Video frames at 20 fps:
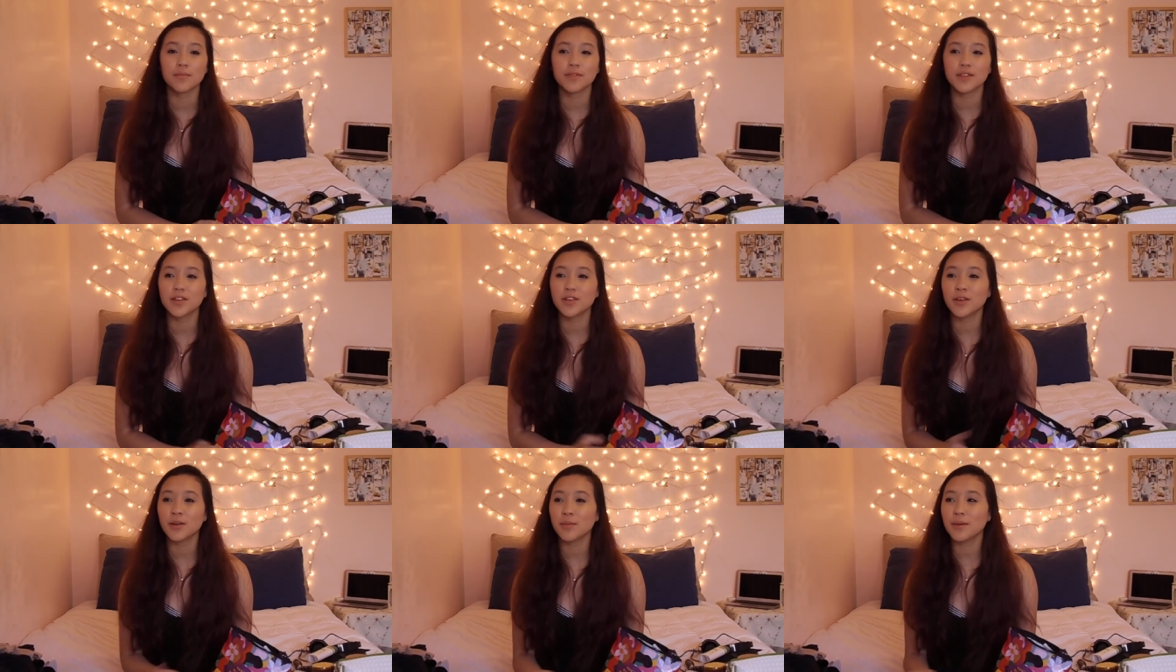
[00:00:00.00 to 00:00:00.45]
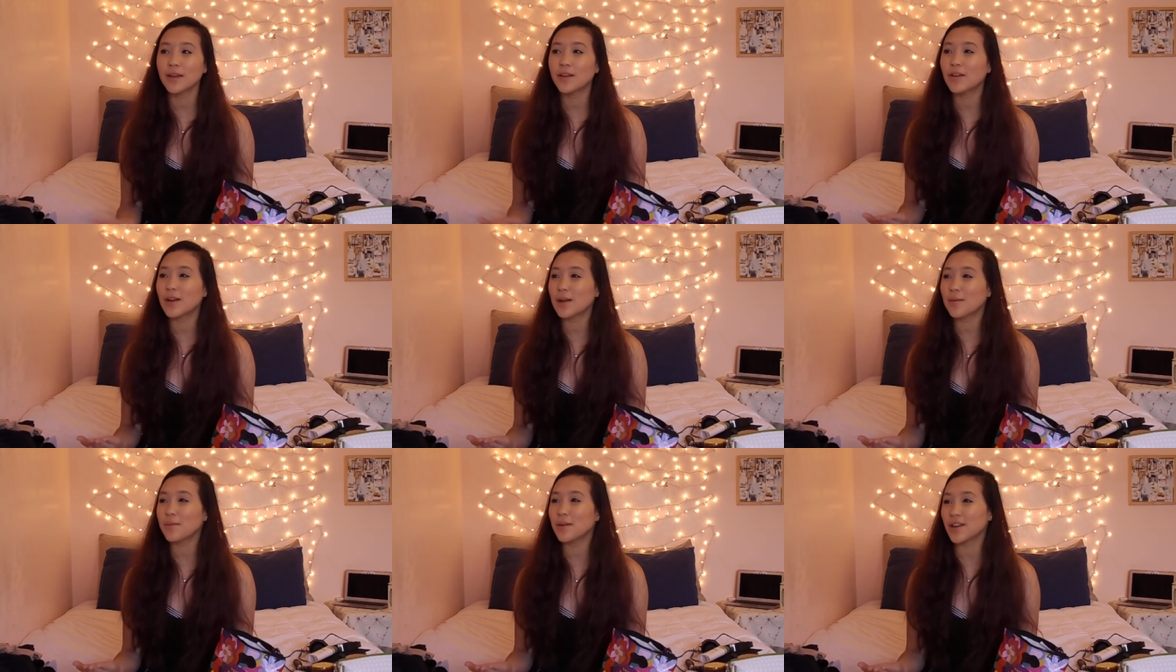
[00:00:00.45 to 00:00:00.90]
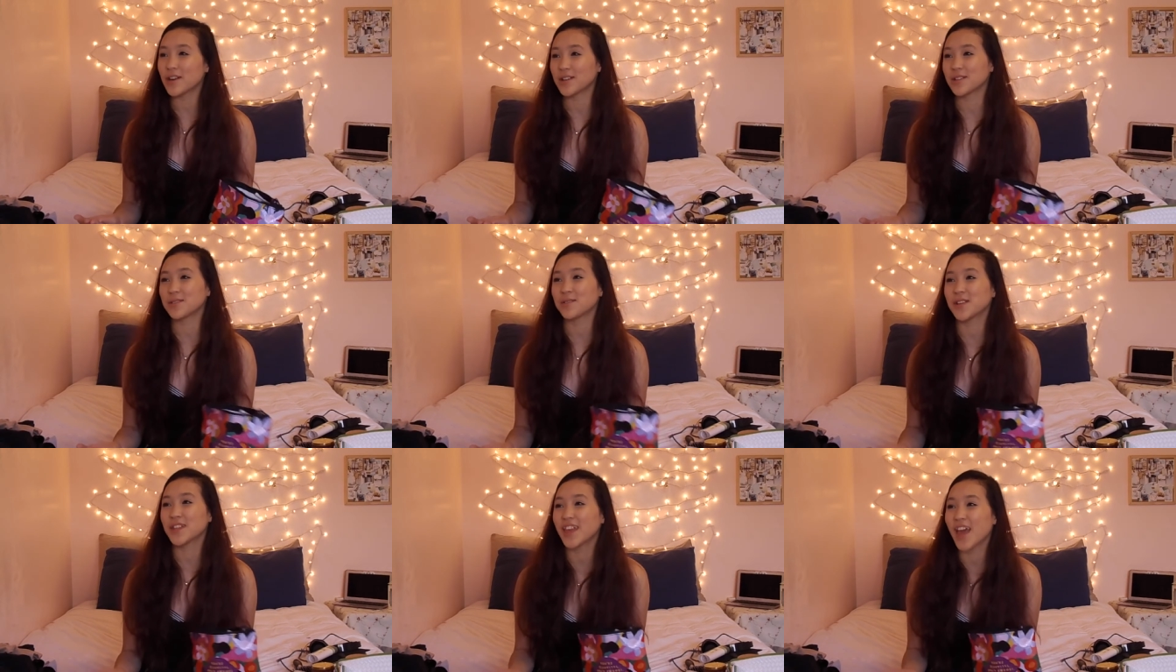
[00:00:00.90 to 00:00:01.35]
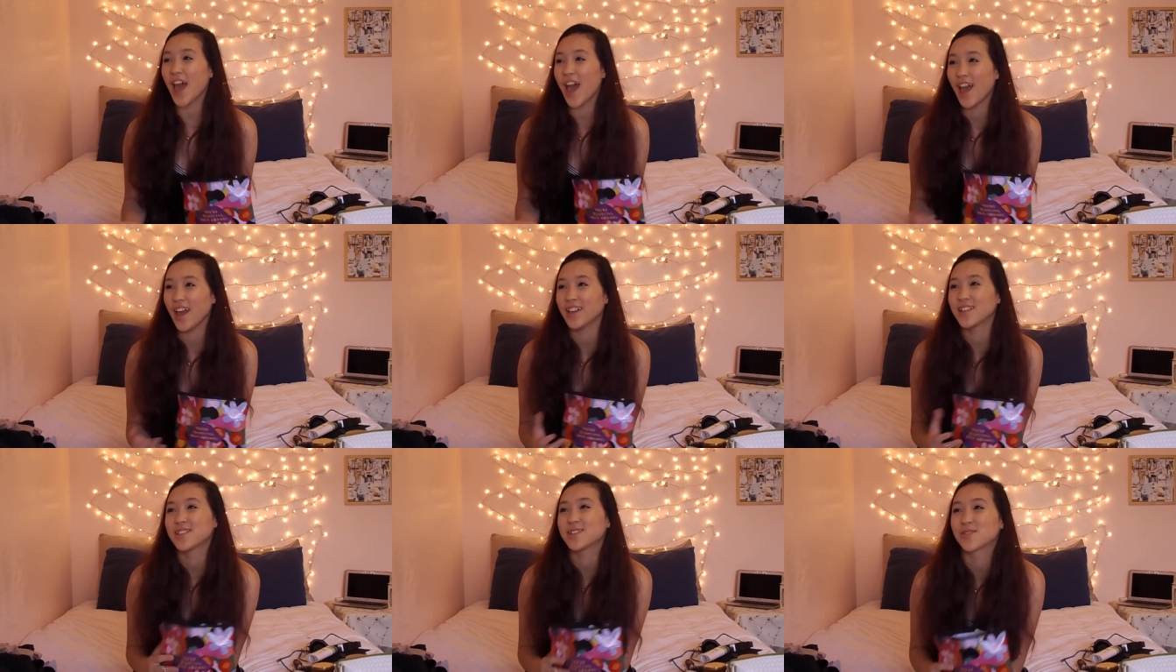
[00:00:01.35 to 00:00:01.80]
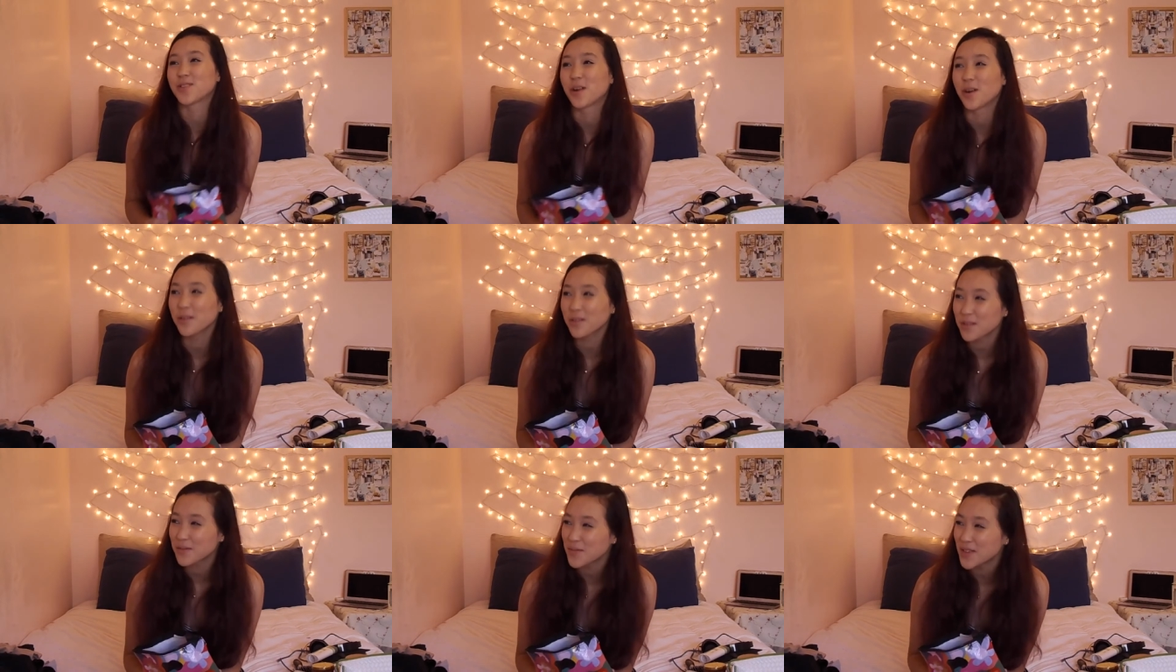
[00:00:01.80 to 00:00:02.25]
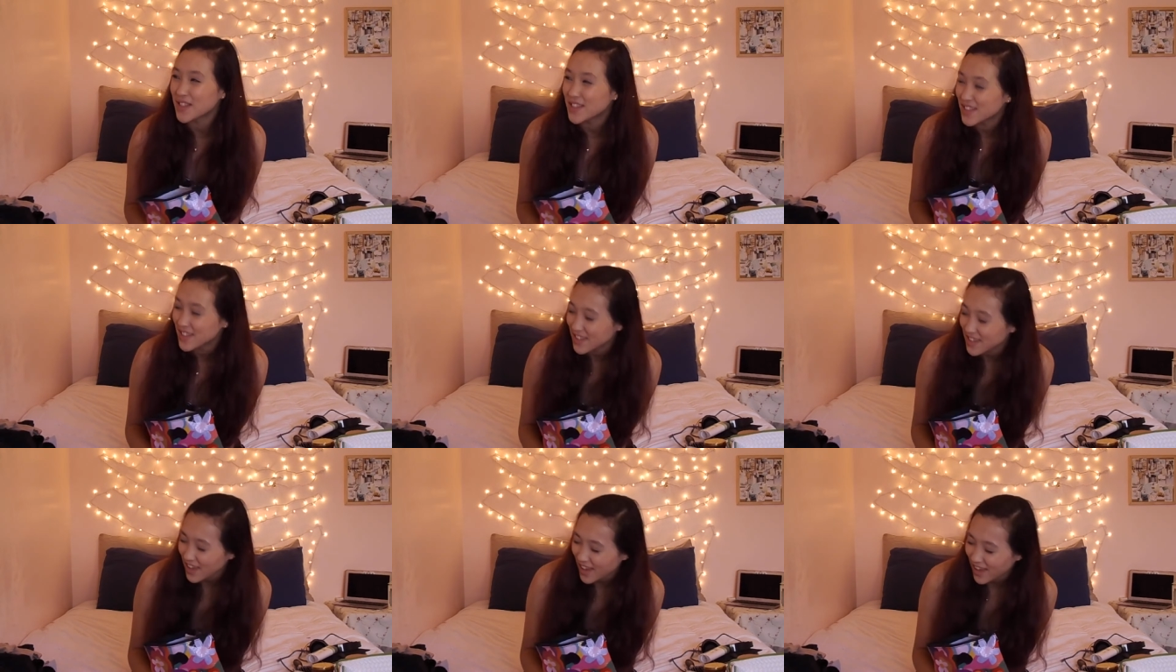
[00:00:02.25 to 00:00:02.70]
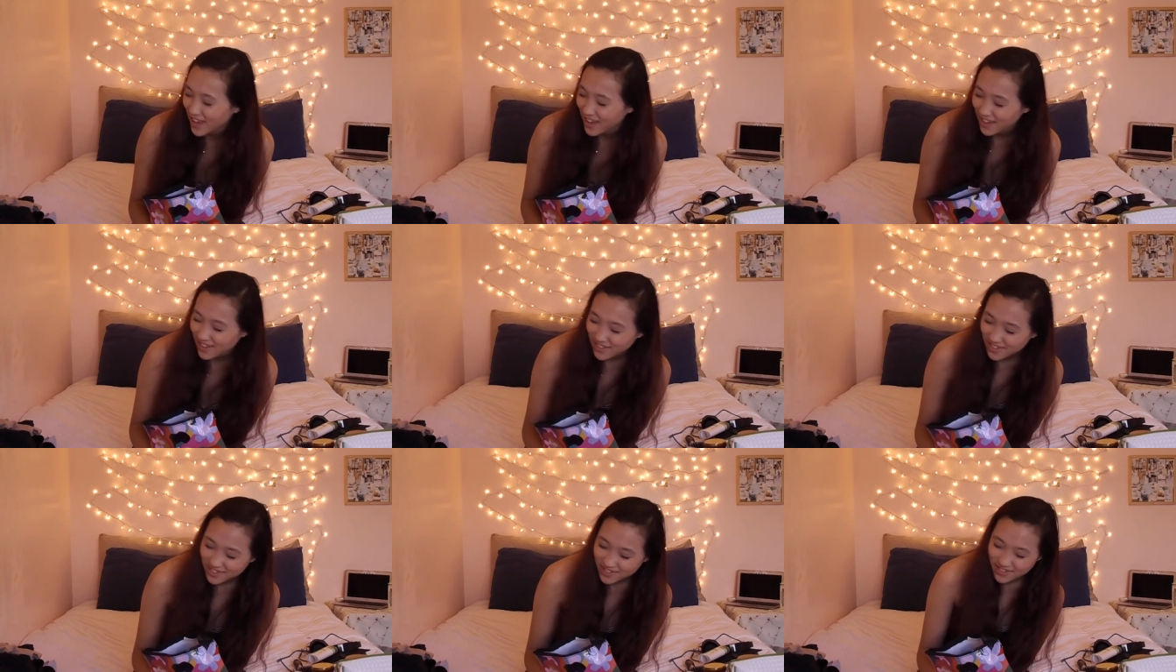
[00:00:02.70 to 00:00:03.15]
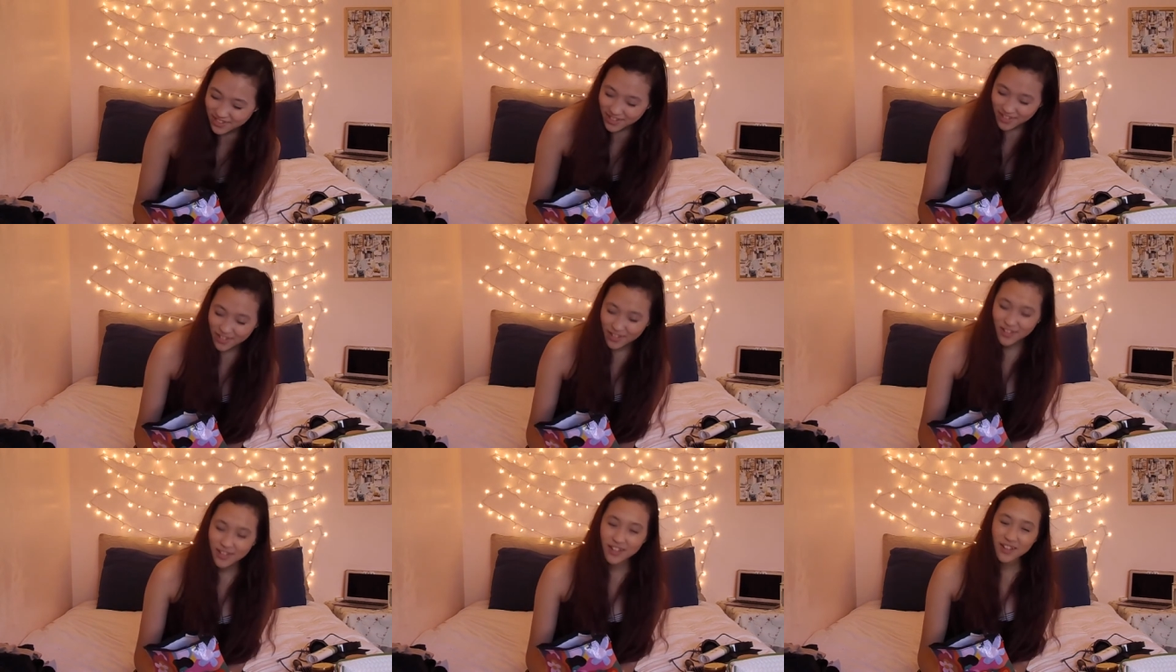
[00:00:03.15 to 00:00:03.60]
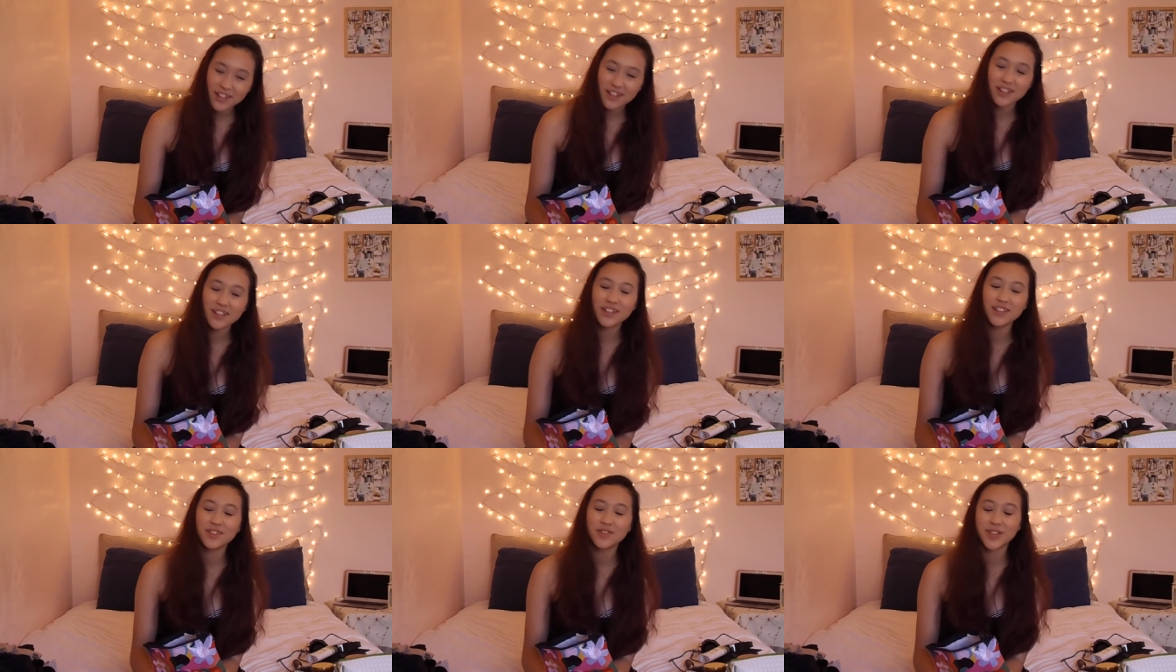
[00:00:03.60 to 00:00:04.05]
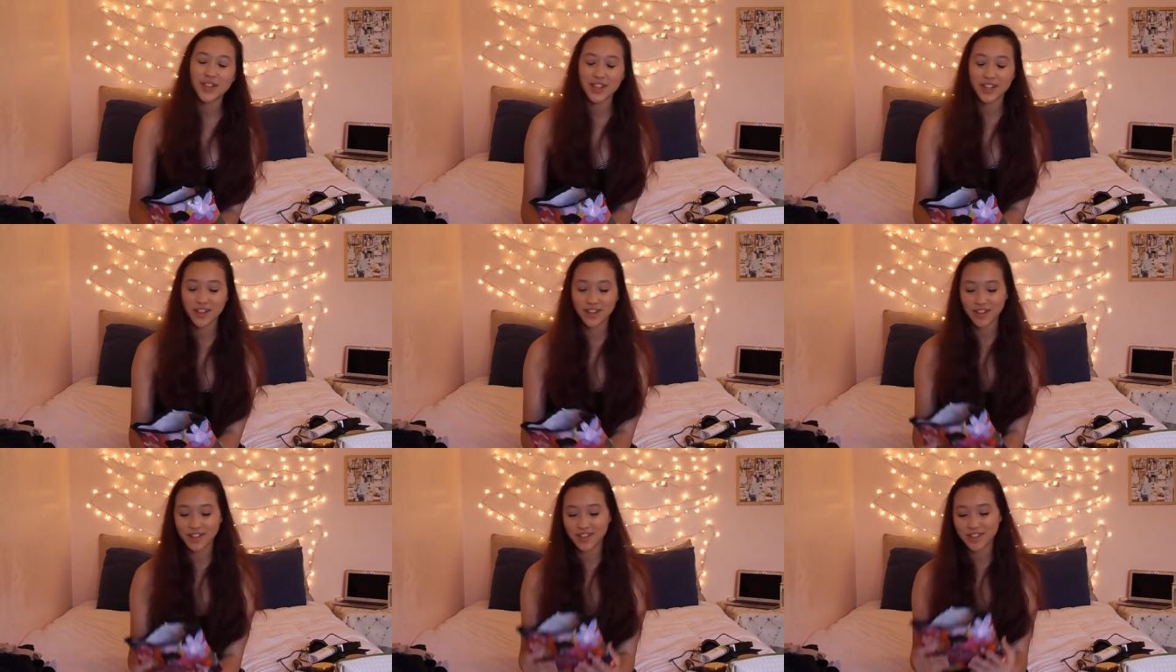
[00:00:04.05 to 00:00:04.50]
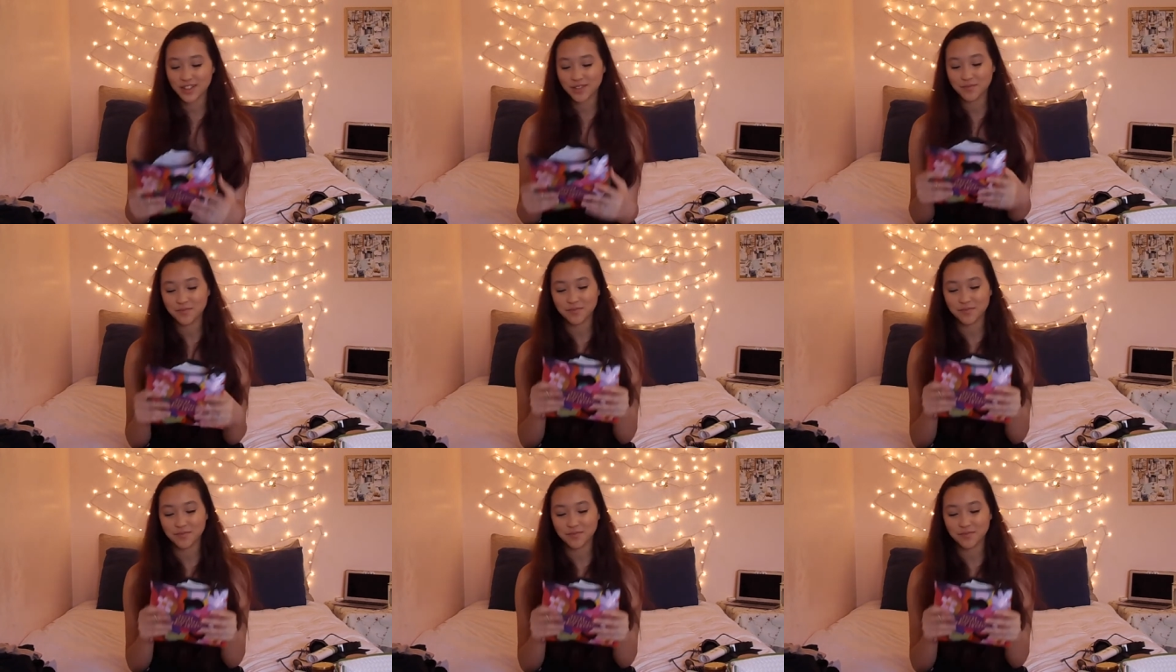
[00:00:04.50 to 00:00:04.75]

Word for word: they're not my grandparents. What the heck is wrong with me today? Oh my gosh.